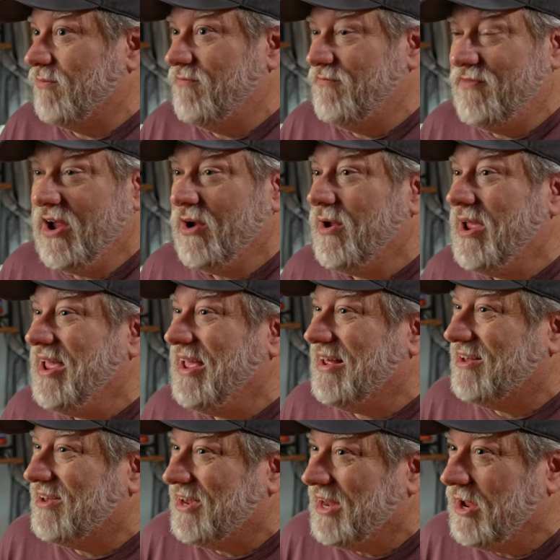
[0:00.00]
very
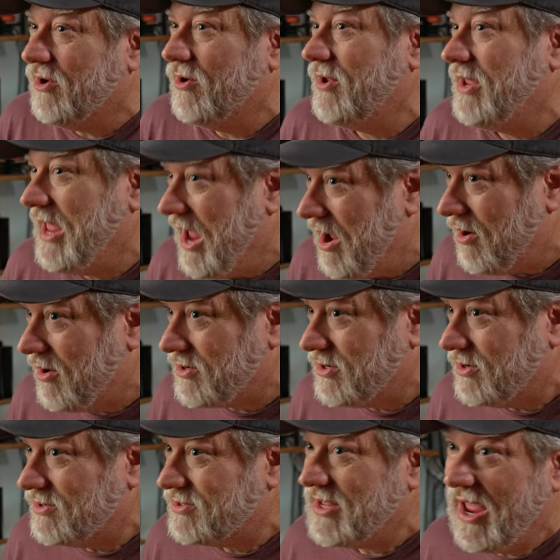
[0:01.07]
clear
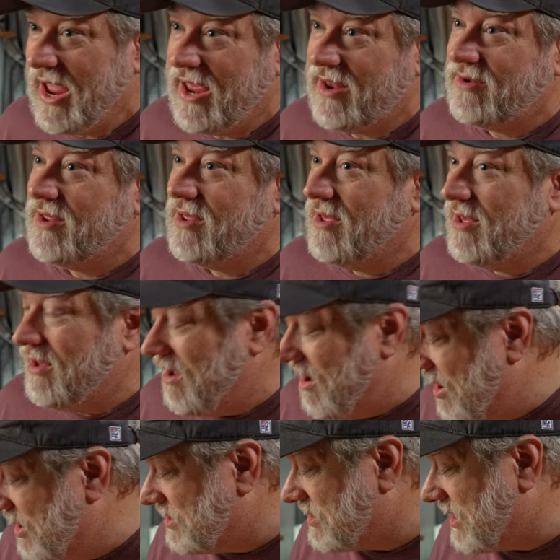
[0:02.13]
characters, and
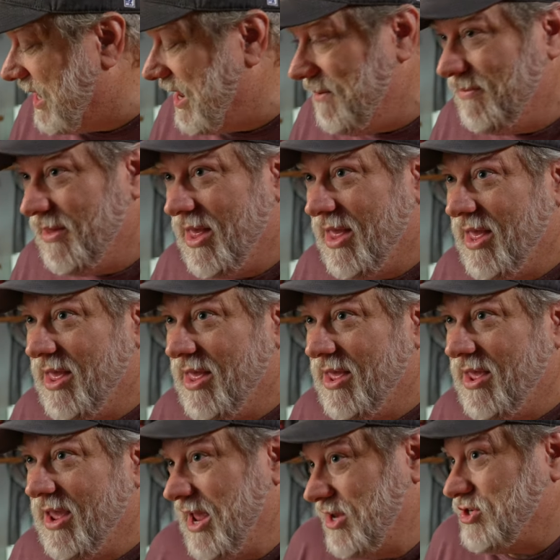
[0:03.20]
honestly,
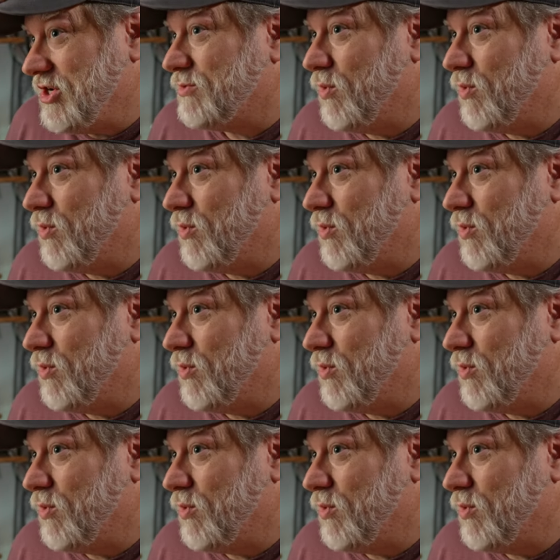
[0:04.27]
it just